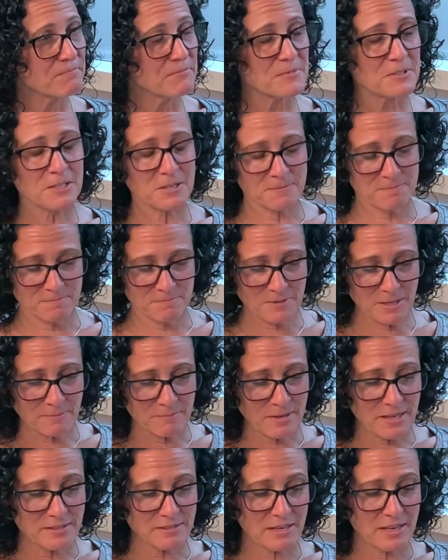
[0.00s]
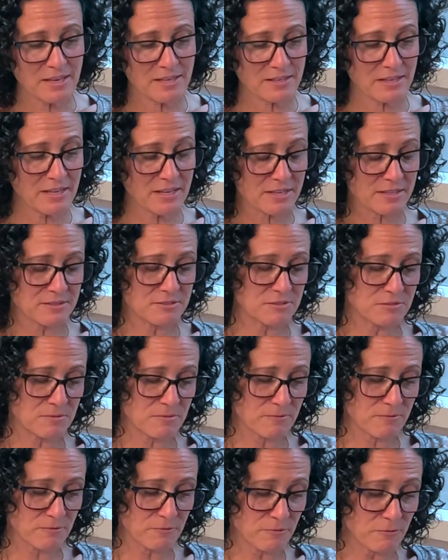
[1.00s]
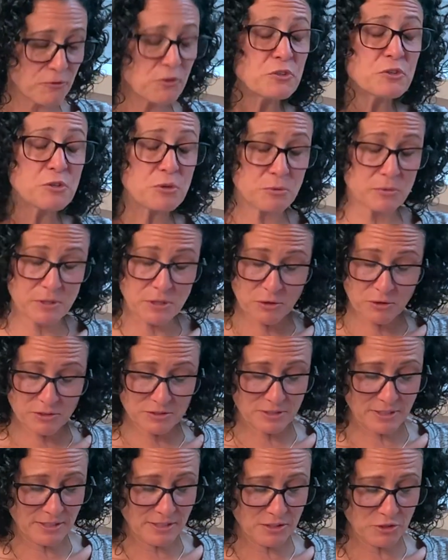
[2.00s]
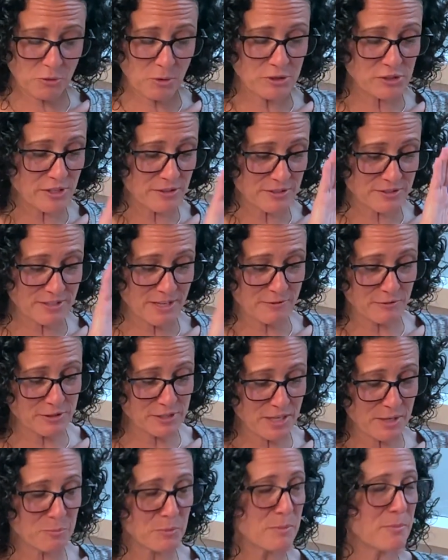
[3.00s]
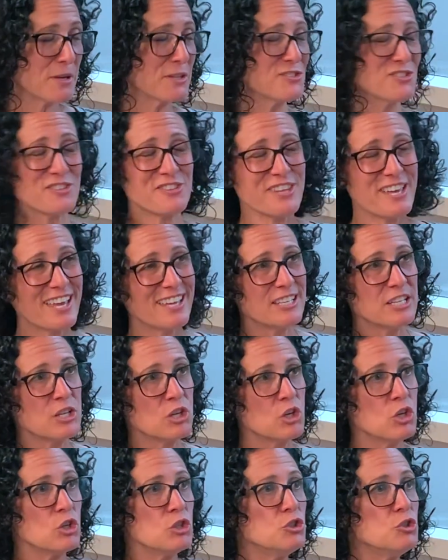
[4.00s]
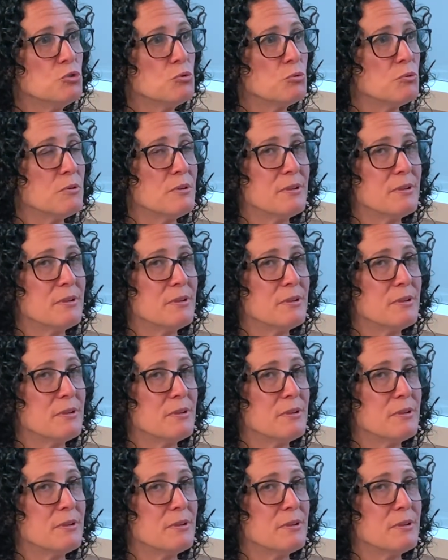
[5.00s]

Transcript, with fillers: Yeah, yeah, and, and, and, and footnote there because I get a question on this every time we mention that. You